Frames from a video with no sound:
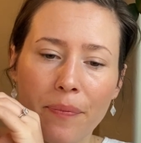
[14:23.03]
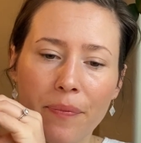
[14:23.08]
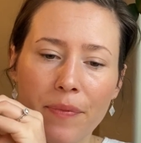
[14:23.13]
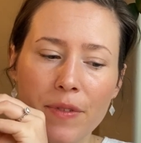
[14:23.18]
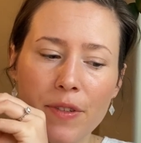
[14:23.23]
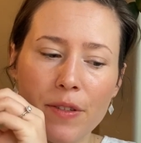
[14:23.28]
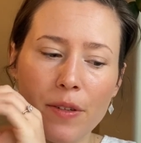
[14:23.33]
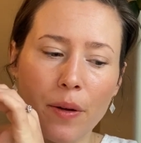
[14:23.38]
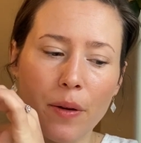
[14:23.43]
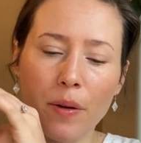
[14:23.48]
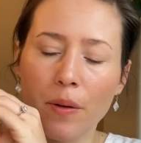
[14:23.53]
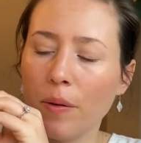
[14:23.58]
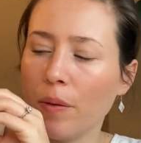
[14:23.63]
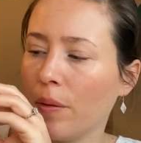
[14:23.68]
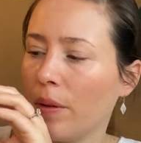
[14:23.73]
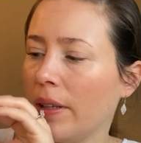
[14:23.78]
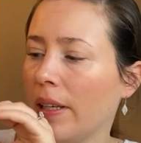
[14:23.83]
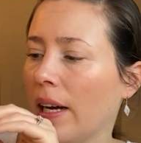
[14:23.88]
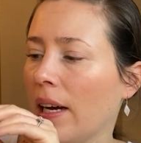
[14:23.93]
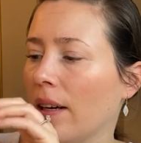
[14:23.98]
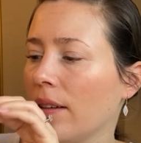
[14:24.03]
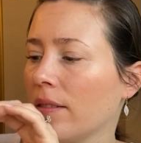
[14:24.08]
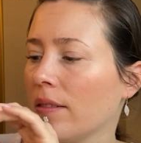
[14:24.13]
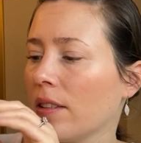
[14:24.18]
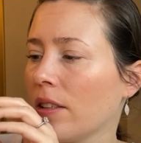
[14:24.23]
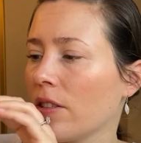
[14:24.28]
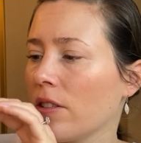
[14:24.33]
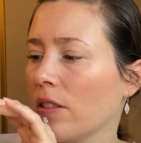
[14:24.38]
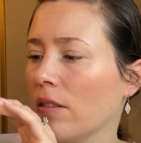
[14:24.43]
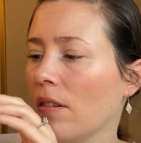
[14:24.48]
So yeah,
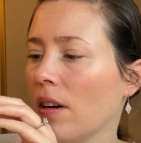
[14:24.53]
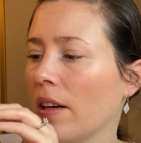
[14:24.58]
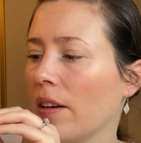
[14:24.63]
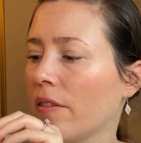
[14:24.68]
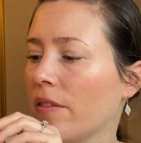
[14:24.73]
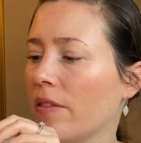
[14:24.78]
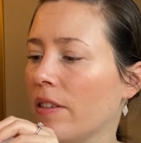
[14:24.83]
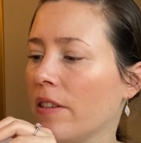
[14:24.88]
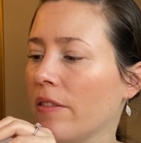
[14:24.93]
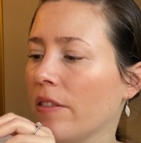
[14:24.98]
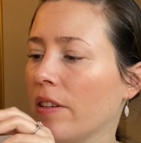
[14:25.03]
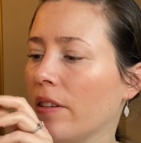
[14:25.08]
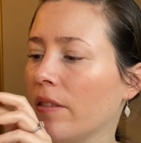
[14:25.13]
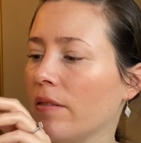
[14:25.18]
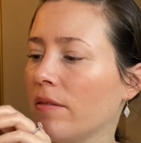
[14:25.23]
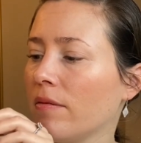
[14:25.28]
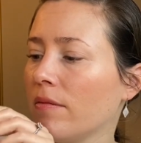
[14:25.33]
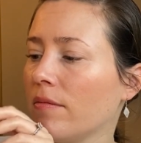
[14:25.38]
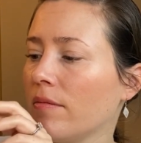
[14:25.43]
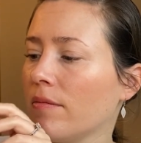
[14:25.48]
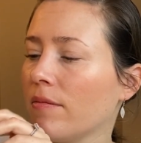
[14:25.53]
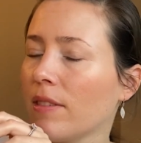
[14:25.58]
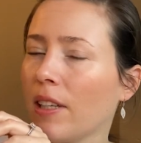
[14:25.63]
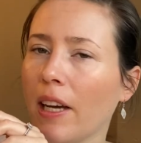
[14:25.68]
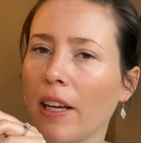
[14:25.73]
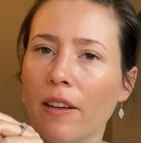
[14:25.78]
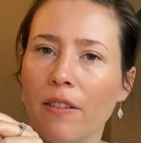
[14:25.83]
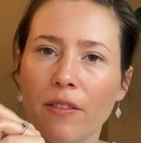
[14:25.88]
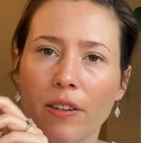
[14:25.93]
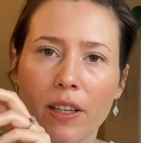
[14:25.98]
there's a lot of different
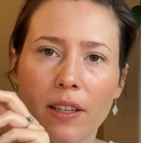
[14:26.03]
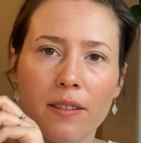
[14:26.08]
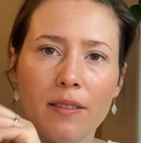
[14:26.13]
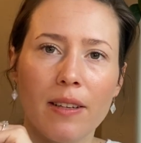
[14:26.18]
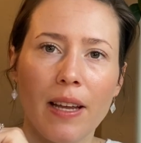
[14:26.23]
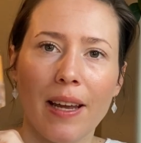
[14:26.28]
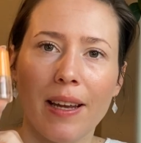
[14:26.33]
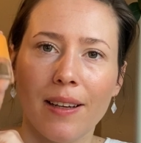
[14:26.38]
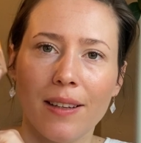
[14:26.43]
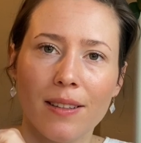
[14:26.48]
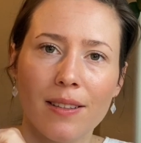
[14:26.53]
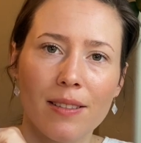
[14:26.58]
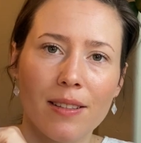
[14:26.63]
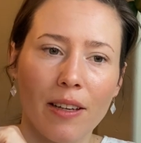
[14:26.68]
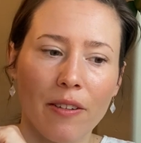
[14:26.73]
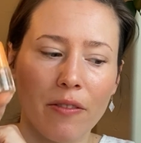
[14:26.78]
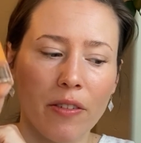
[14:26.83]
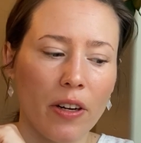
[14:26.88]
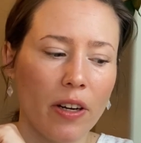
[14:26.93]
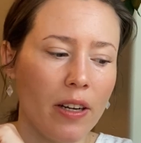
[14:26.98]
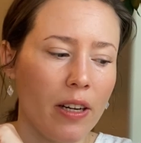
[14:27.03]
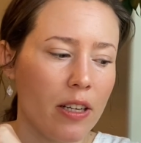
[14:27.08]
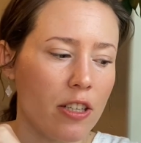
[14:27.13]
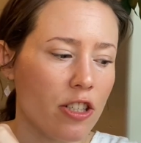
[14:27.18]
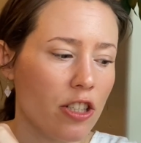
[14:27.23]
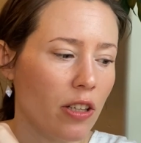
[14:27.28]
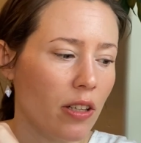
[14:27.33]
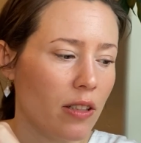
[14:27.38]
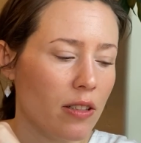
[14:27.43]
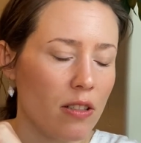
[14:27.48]
kind of like takes and
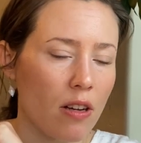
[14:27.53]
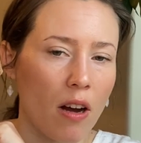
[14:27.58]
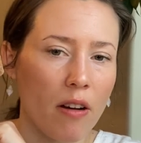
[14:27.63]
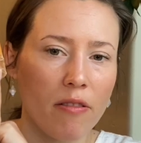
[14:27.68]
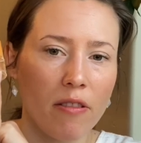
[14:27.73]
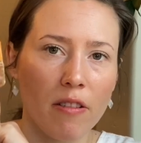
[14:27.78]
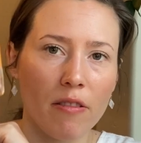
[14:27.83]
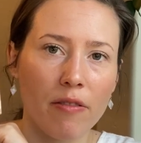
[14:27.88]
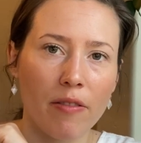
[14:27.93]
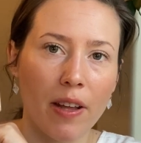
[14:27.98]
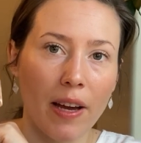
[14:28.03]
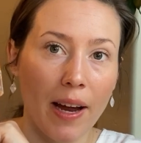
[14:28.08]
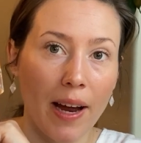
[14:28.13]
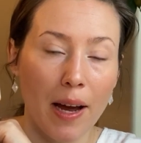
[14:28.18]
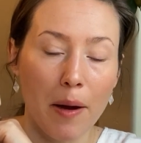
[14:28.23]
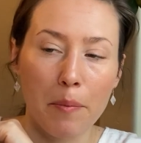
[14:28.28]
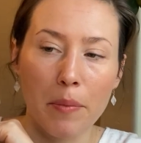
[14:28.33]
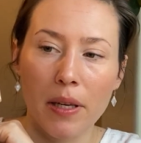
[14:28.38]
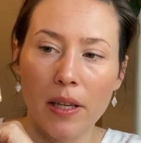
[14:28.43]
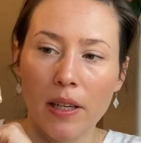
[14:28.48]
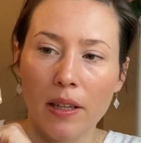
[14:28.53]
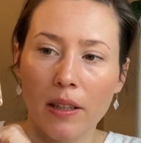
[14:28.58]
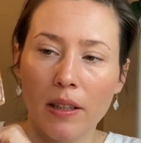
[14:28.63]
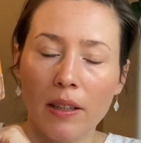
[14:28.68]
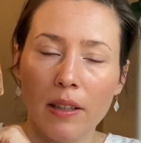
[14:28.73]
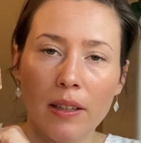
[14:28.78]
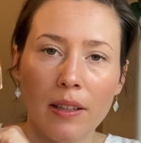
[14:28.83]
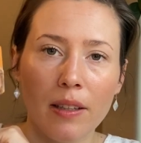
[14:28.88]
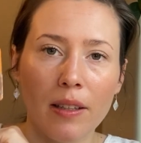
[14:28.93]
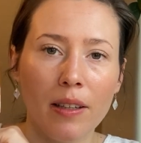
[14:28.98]
variations off of the
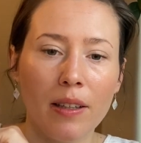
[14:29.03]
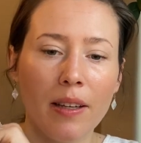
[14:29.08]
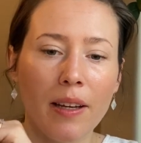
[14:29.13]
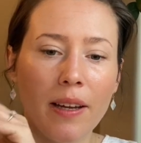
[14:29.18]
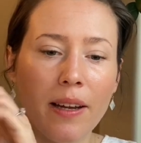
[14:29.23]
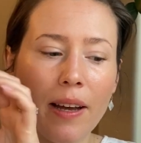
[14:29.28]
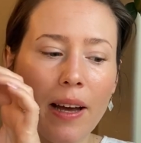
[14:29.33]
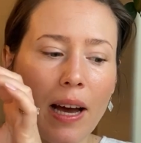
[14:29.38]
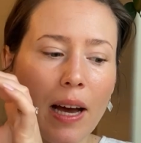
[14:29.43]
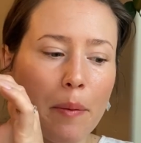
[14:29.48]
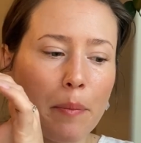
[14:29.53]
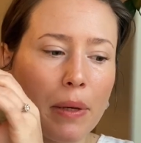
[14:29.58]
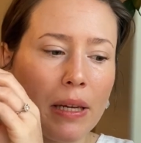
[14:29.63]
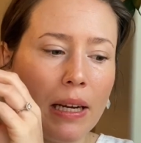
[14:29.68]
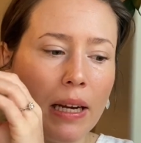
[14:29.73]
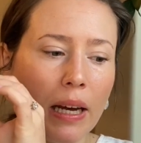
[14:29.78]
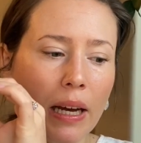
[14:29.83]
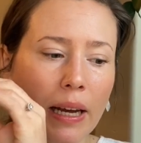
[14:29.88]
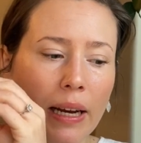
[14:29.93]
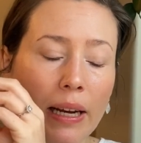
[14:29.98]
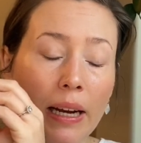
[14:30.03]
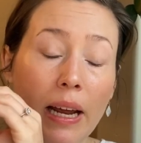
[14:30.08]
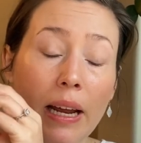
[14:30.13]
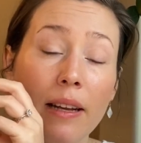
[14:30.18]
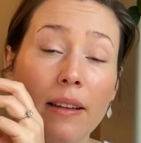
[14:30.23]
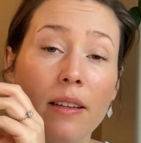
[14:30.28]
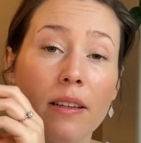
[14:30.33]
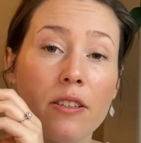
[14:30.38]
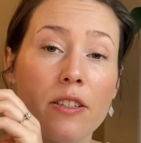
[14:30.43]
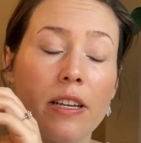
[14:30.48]
Happy line,
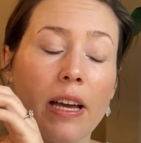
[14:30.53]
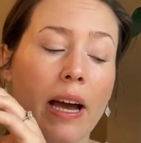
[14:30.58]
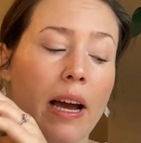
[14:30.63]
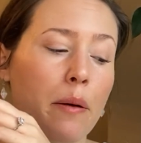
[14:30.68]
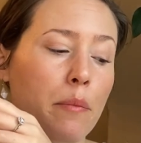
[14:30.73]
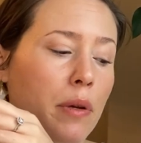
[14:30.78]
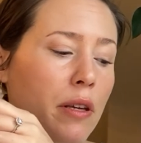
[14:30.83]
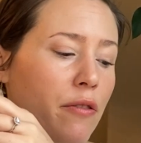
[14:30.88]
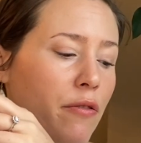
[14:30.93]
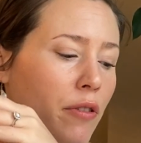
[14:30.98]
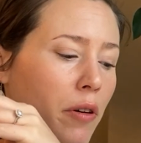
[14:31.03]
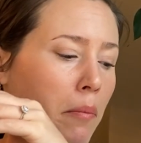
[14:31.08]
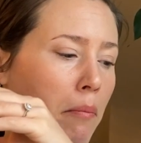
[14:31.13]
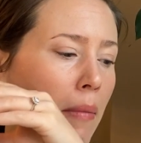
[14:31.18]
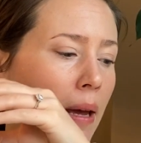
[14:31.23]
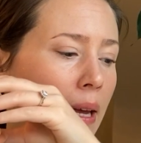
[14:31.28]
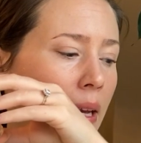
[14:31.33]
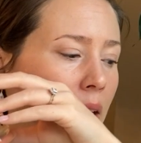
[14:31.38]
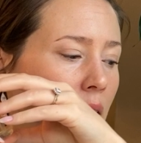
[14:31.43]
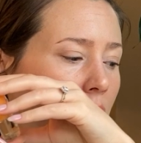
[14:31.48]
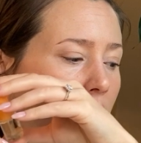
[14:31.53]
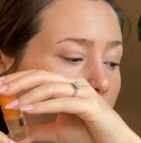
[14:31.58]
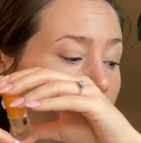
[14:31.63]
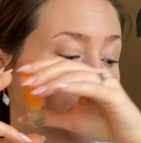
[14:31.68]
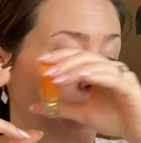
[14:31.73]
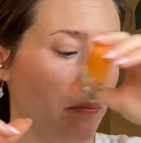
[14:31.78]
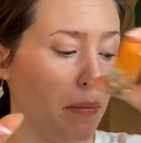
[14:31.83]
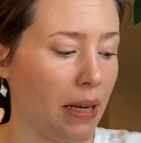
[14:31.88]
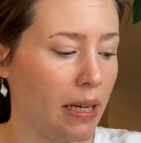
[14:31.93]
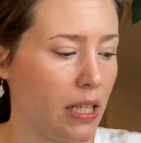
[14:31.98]
and there's a Happy for men
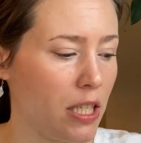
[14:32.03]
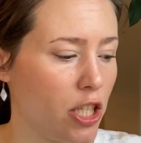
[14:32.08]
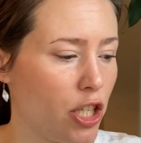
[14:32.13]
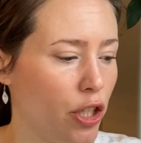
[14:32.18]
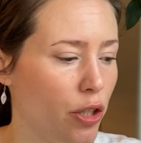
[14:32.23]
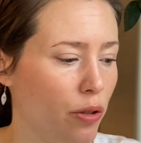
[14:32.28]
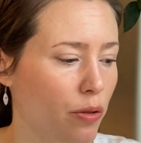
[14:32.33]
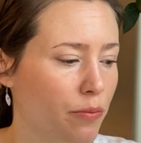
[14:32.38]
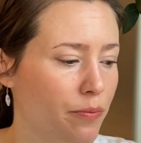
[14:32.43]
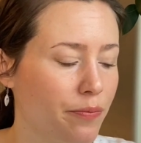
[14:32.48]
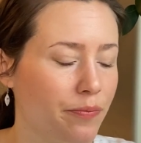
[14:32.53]
too.